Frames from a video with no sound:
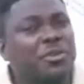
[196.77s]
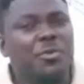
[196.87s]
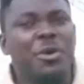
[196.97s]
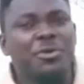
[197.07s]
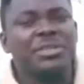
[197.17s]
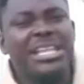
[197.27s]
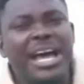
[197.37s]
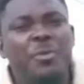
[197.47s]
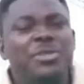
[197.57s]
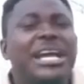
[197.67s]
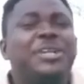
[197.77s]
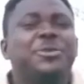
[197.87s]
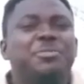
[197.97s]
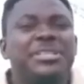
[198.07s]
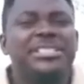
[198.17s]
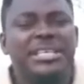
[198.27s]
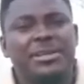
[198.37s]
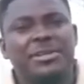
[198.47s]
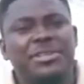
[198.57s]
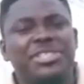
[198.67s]
of the world. Now, with hydroponics
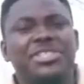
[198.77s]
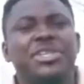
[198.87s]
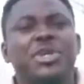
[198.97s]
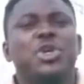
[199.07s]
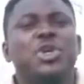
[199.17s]
technology,